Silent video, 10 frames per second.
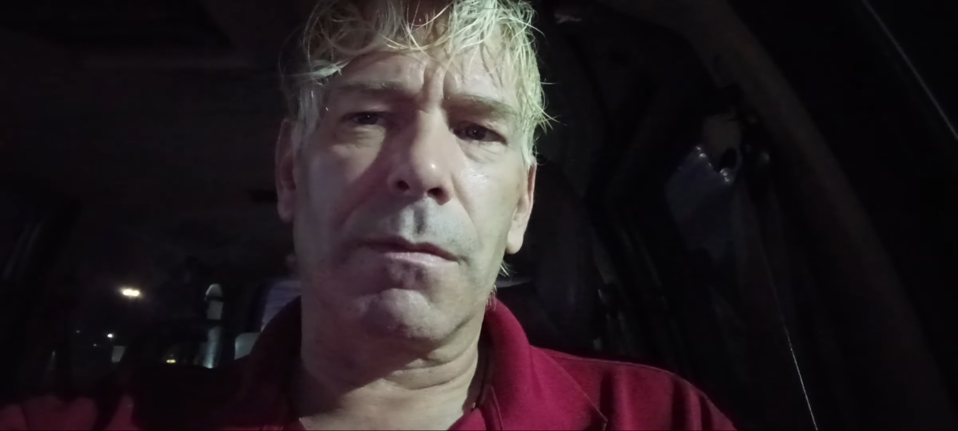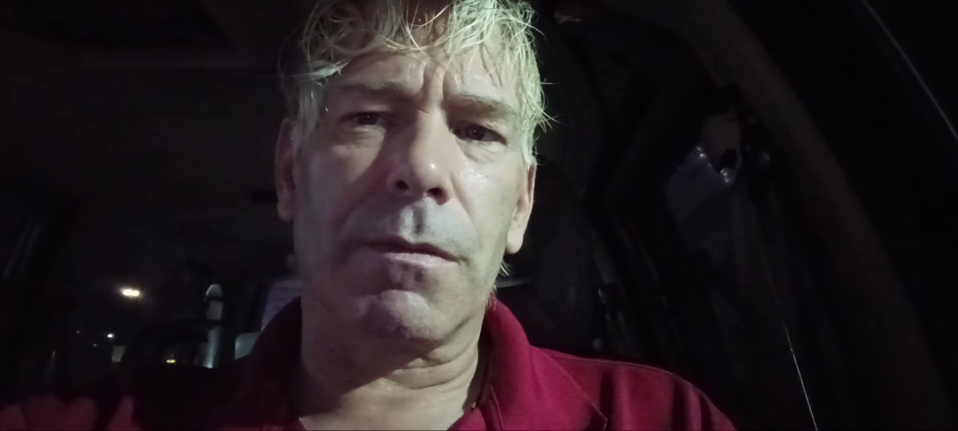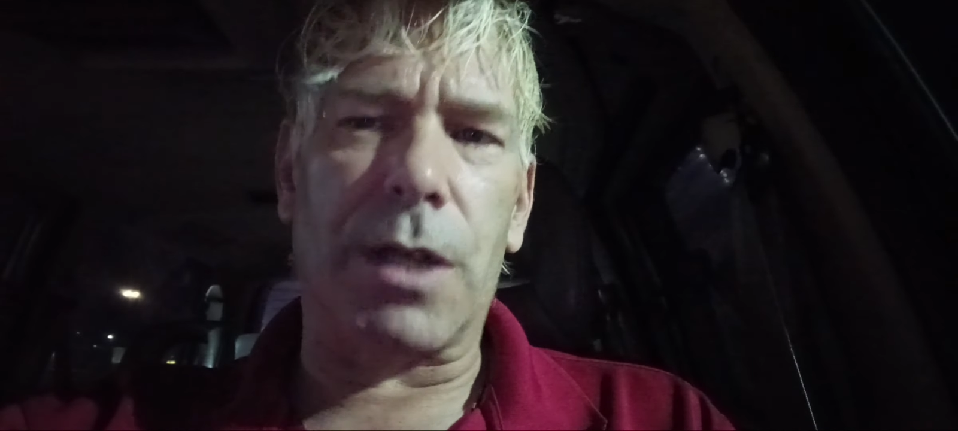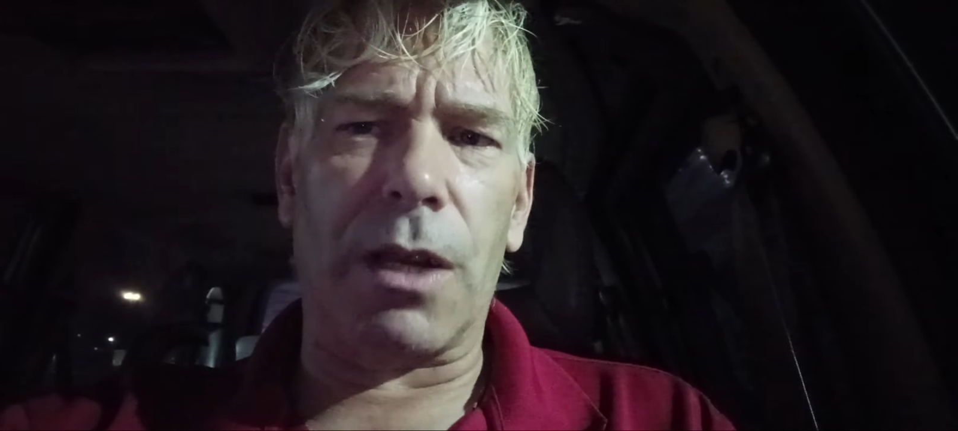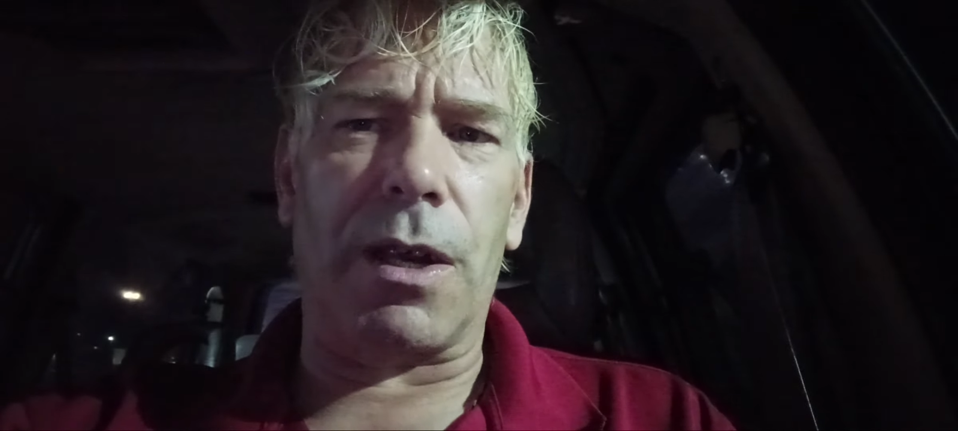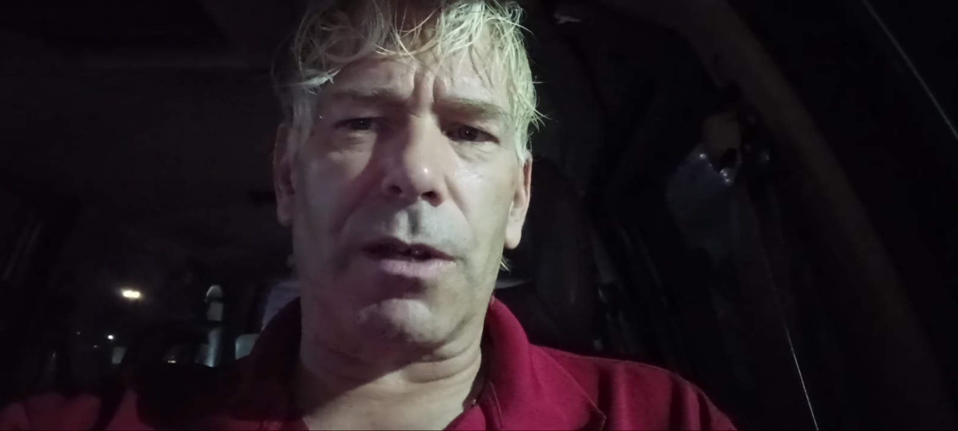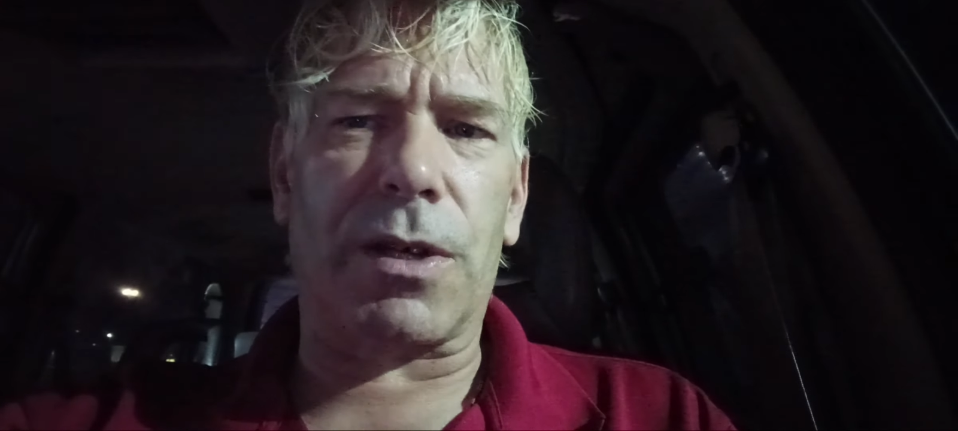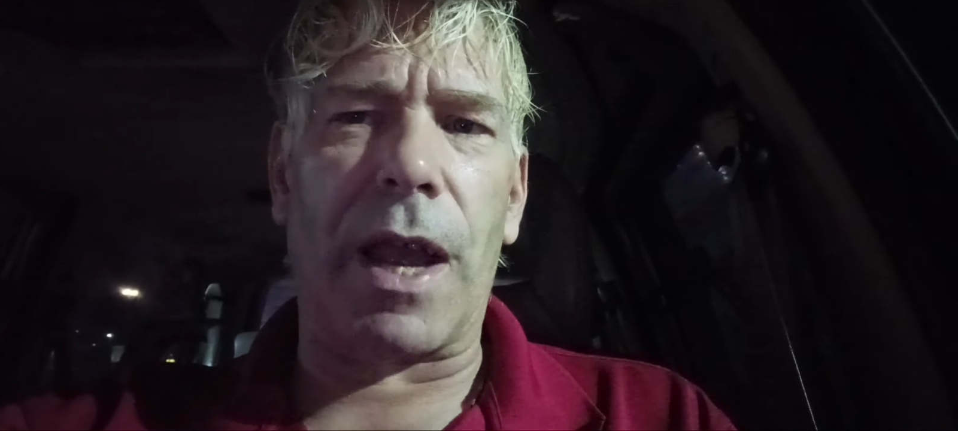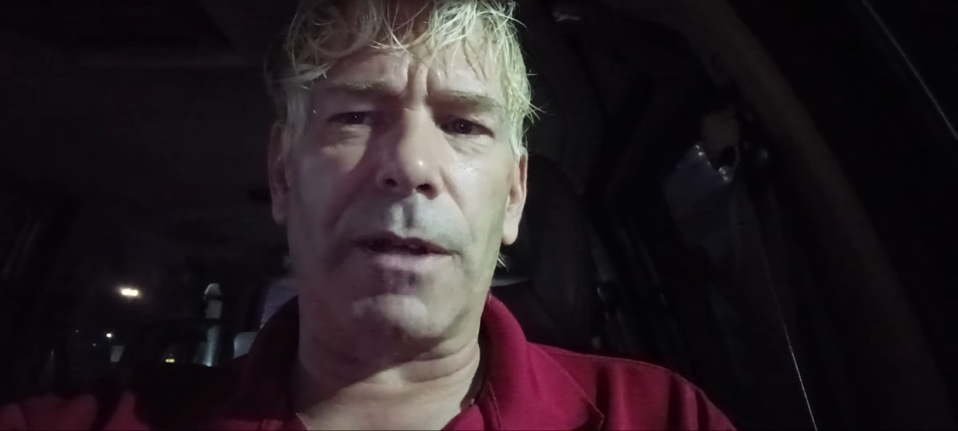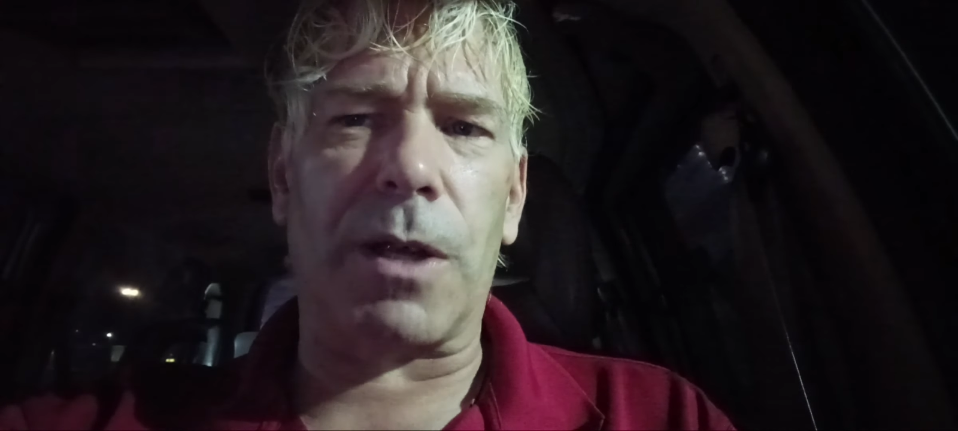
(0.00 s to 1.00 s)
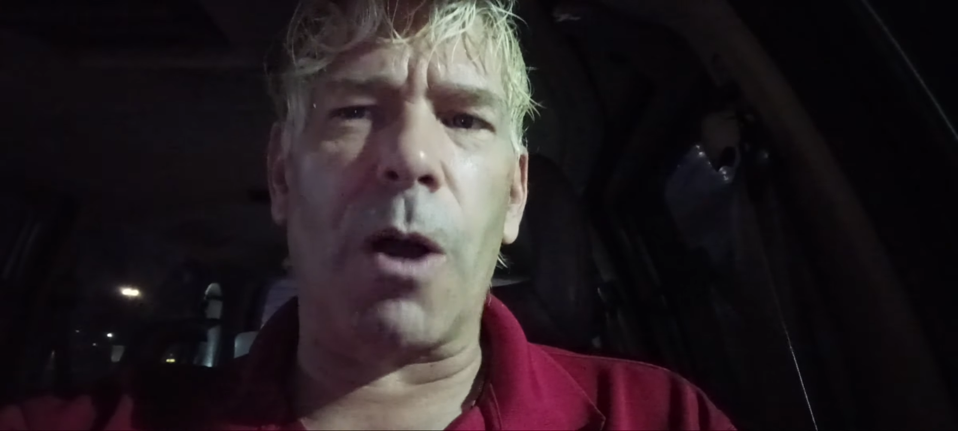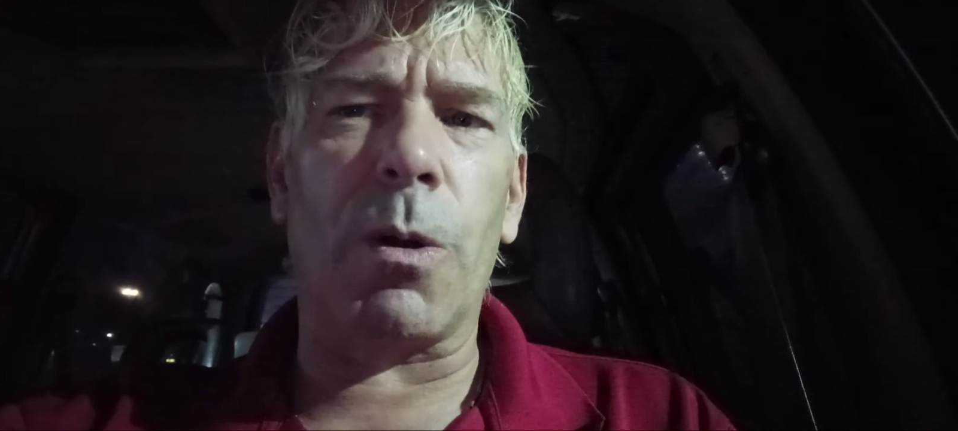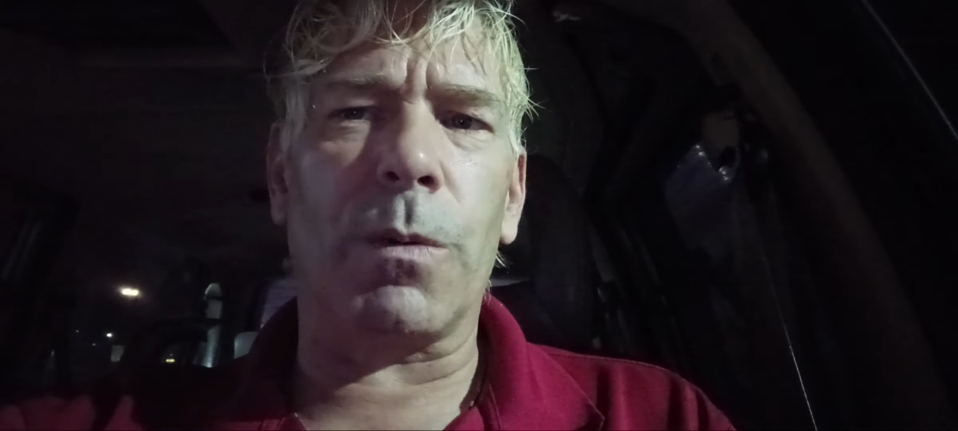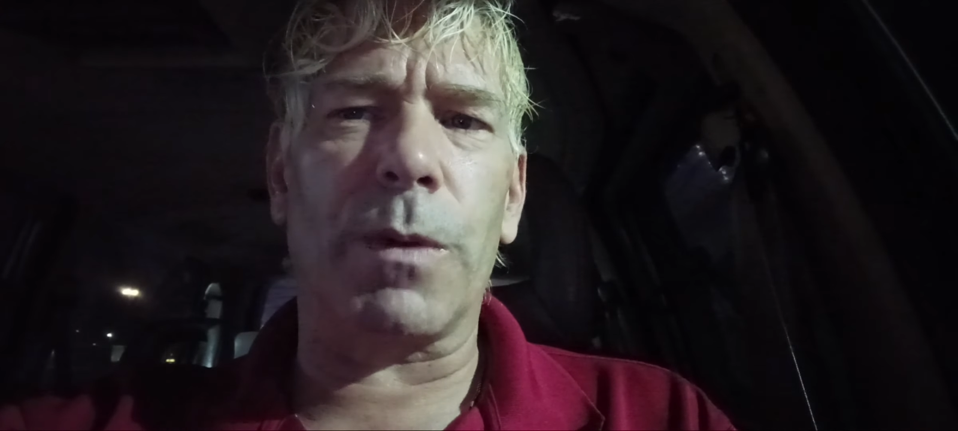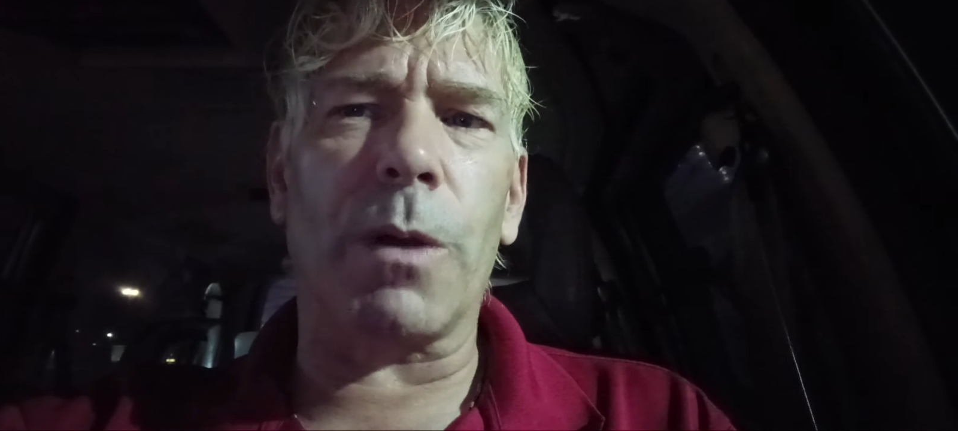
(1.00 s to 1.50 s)
See, the estates
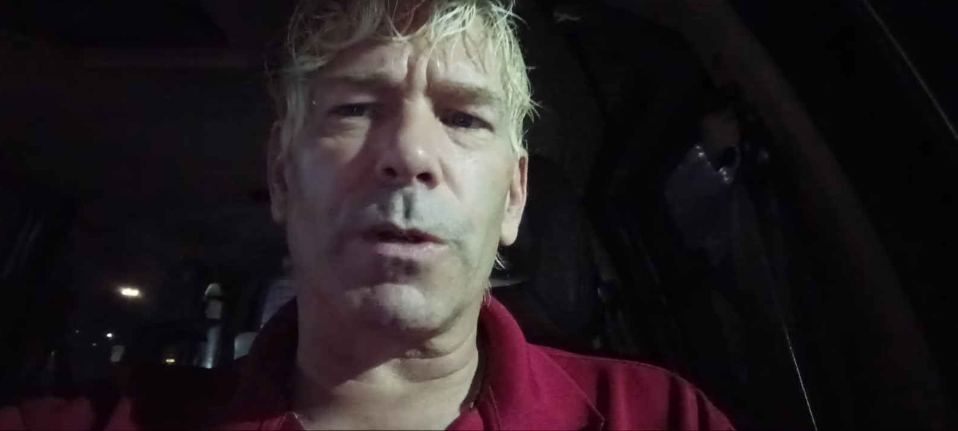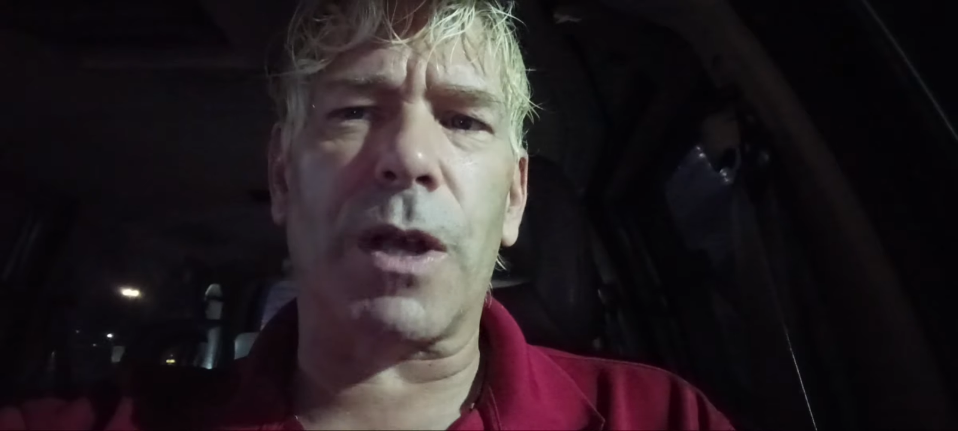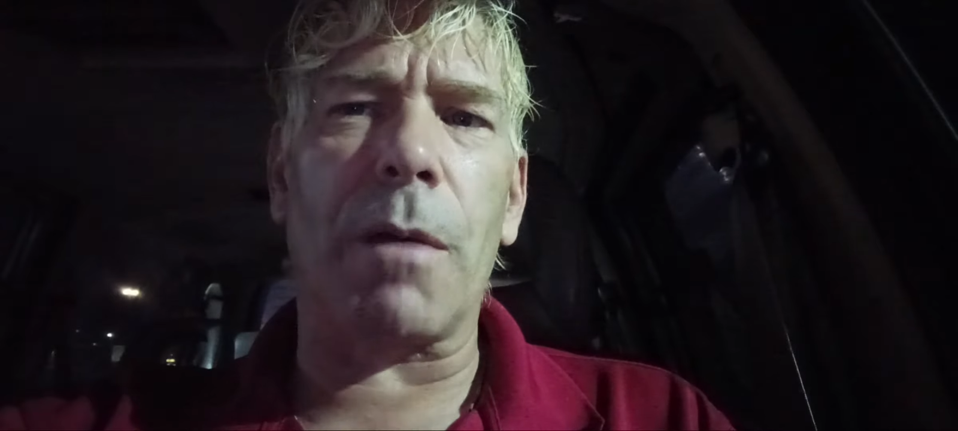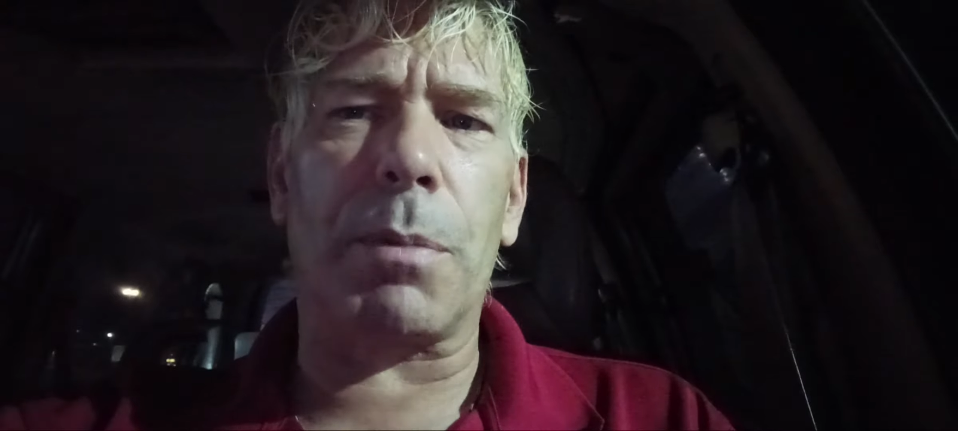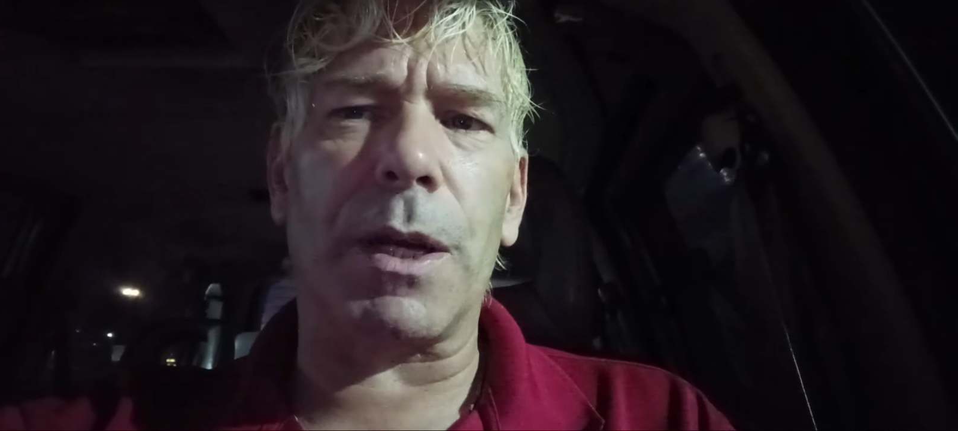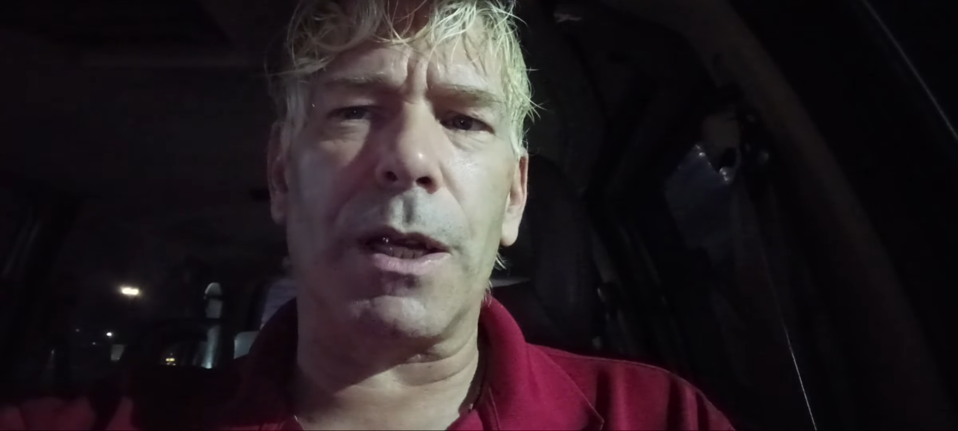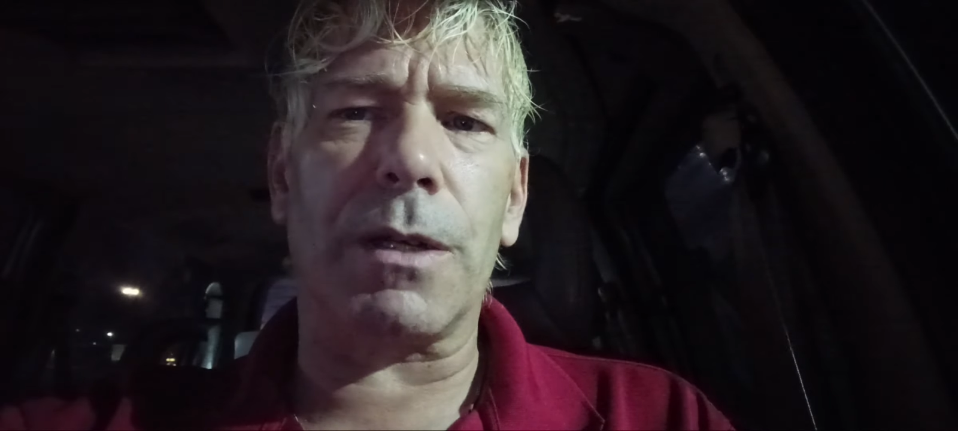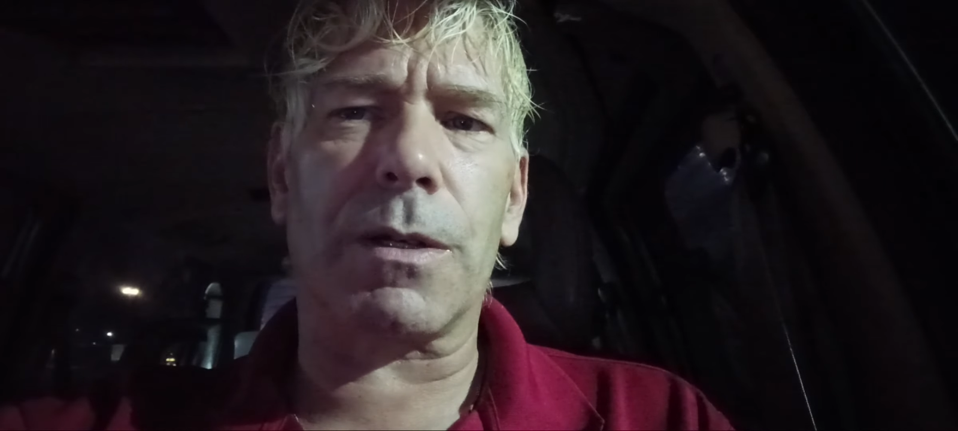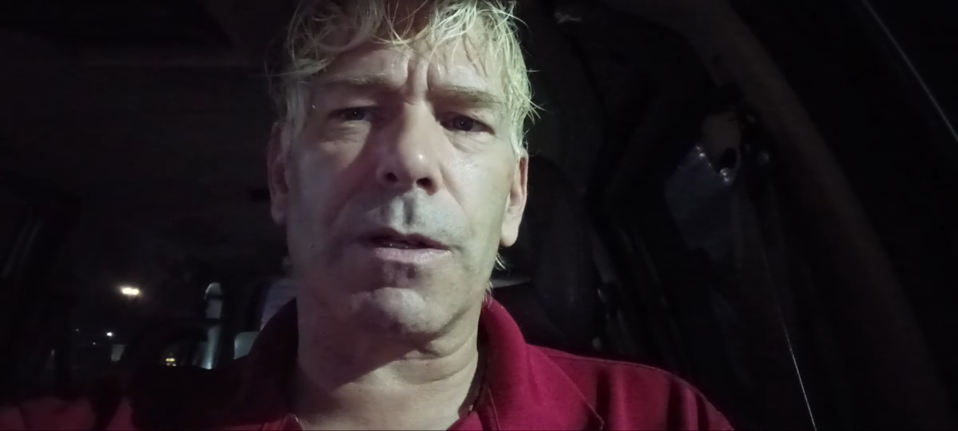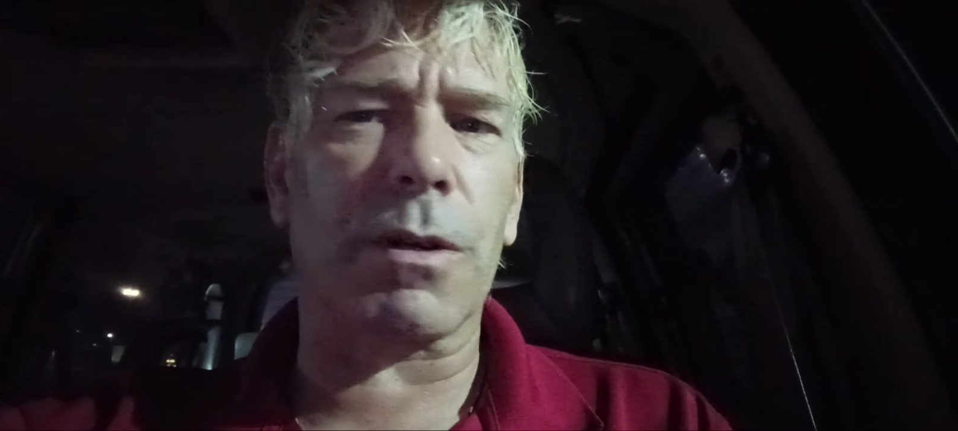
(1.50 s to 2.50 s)
own those companies.